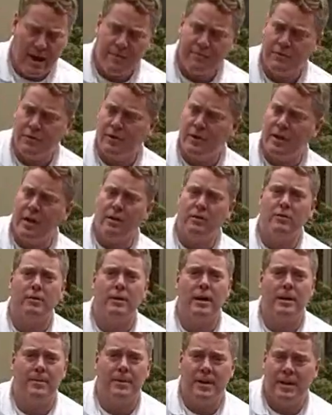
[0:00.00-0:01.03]
After the
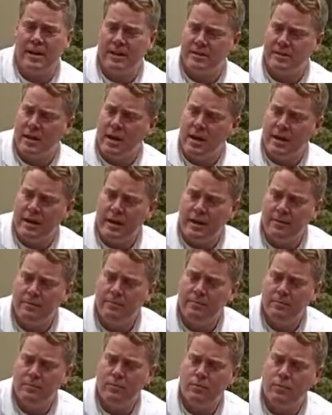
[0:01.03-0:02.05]
underlayment has gone in,
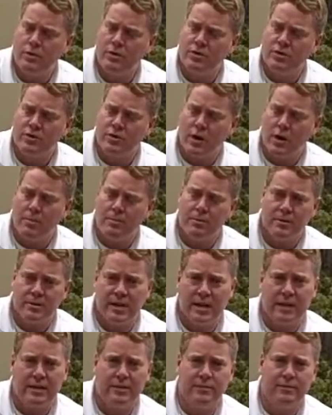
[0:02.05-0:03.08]
which is our
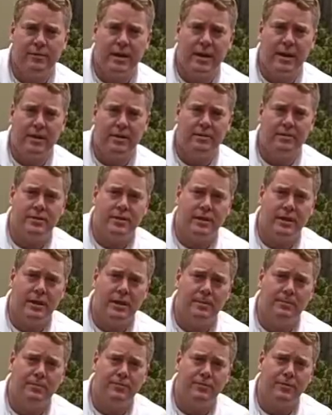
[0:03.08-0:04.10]
protective layer to
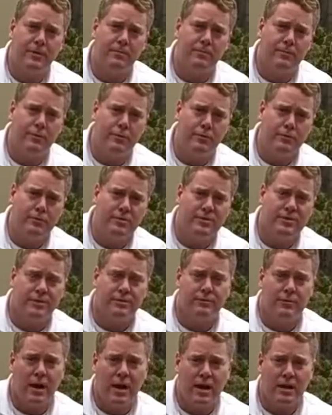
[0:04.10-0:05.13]
keep from roots
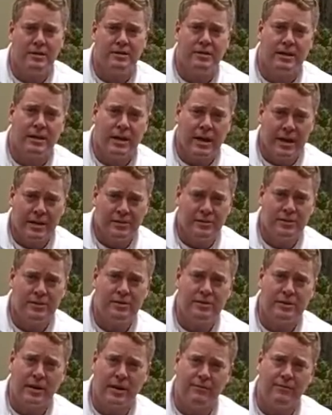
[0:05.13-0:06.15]
and rocks and
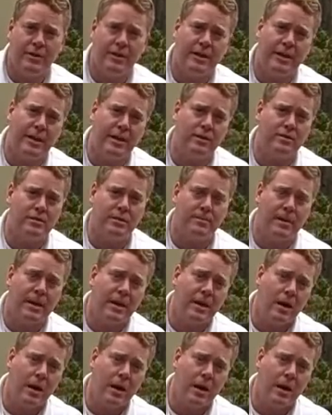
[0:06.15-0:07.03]
edges and everything else that may